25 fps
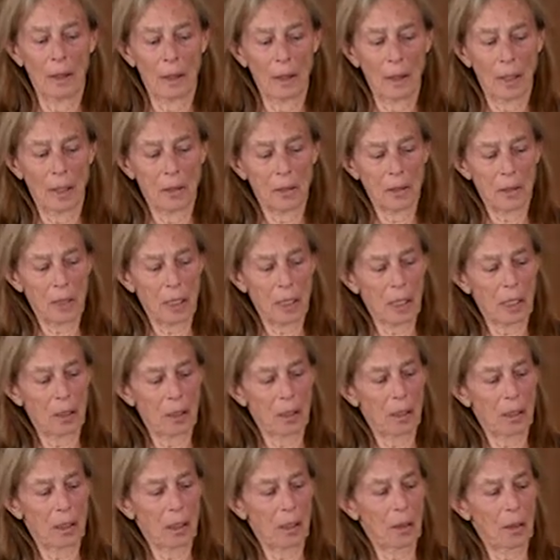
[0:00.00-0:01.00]
Let's
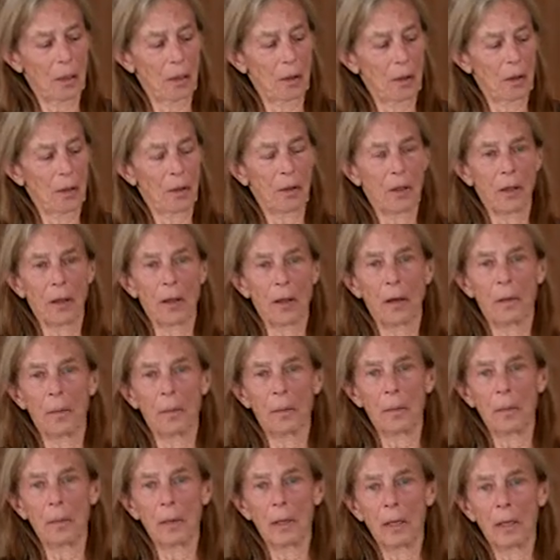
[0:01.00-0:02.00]
take our
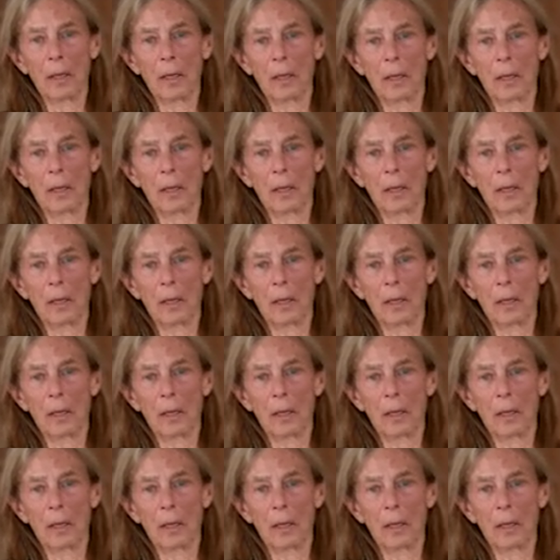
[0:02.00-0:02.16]
thumb